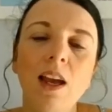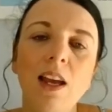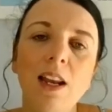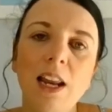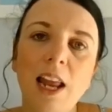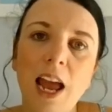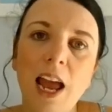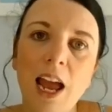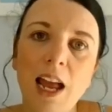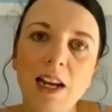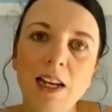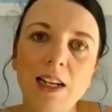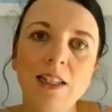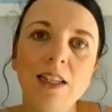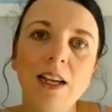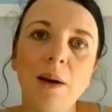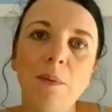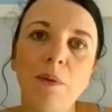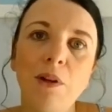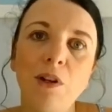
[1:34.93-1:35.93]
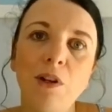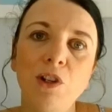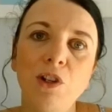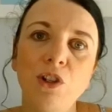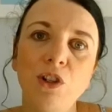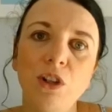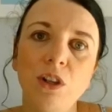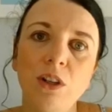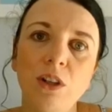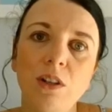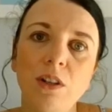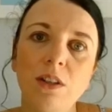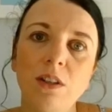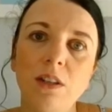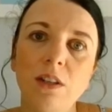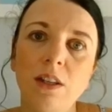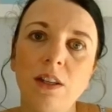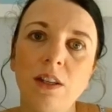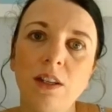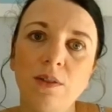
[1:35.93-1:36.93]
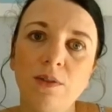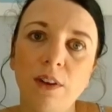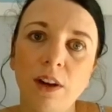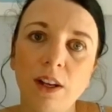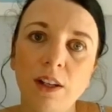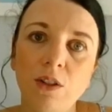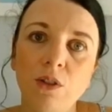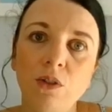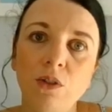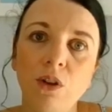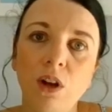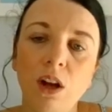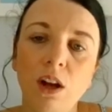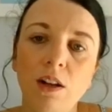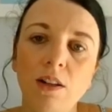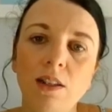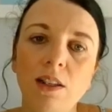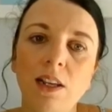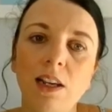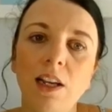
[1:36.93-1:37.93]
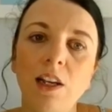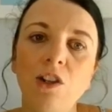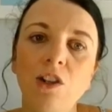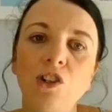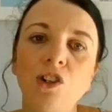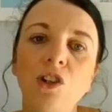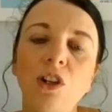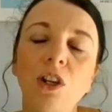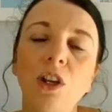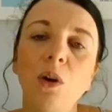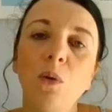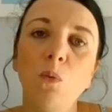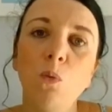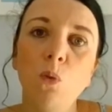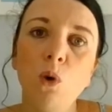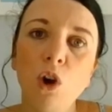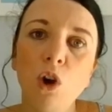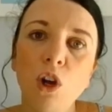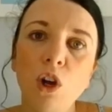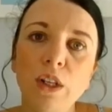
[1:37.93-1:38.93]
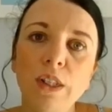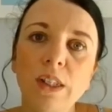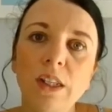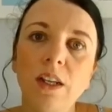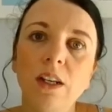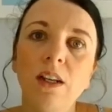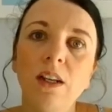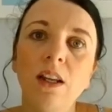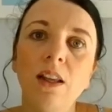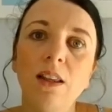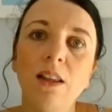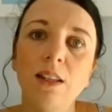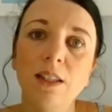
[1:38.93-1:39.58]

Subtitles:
And any damage to this vital cartilage can worsen